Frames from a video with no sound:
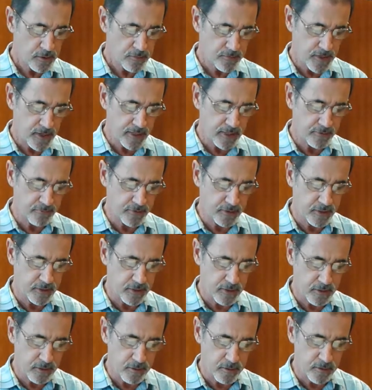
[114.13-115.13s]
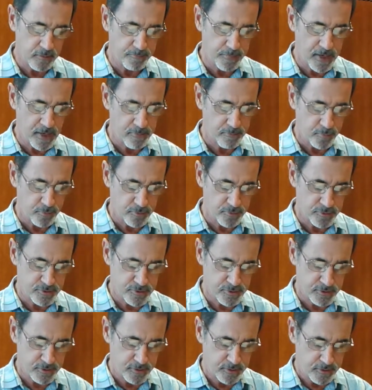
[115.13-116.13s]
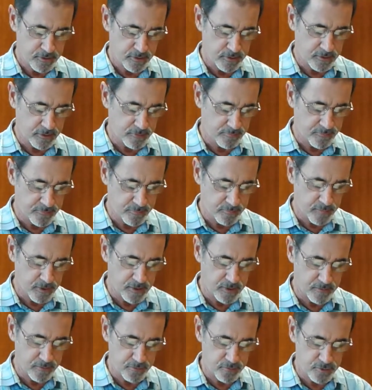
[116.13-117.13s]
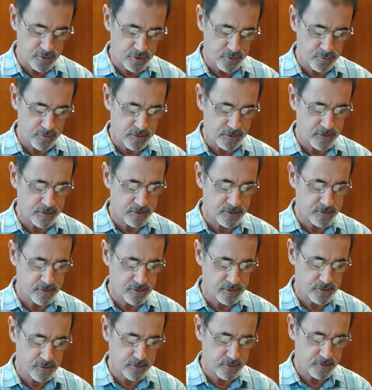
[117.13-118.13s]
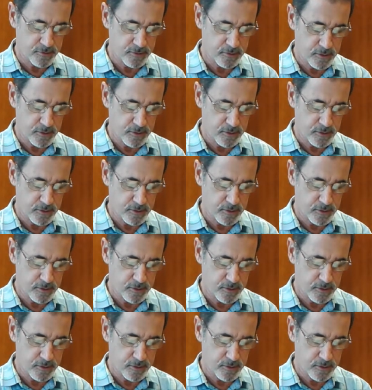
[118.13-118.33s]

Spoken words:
That evening I cut up apples and left them by those trees,